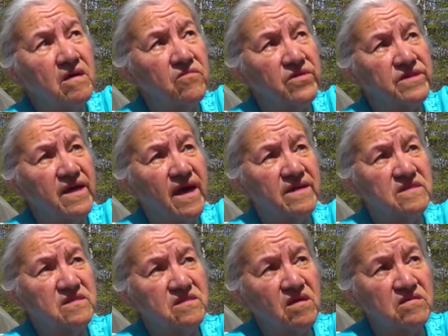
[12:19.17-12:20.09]
When
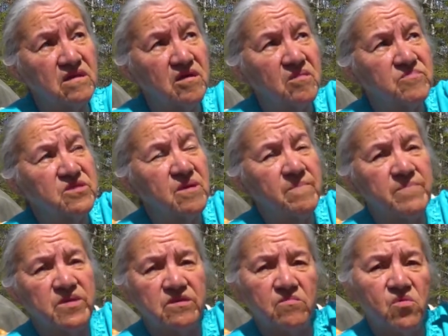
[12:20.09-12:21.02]
that sun comes
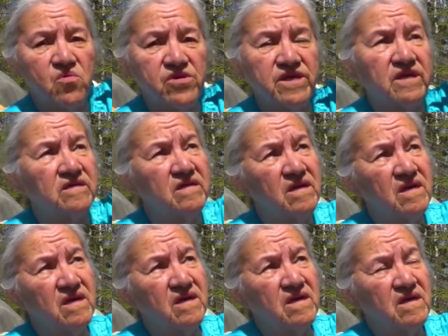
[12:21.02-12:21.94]
up in the morning,
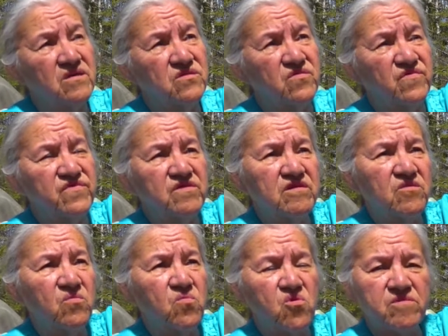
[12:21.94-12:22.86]
you feel
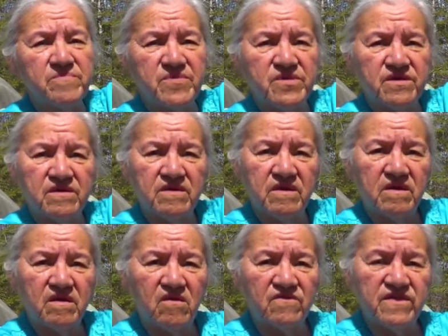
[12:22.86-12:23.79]
the warmth
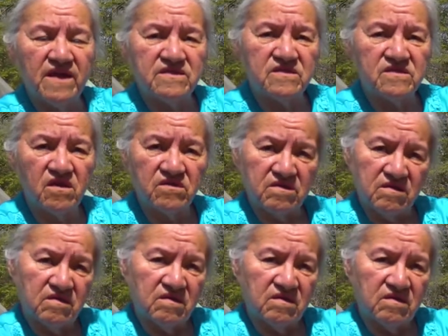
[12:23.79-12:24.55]
of that sun.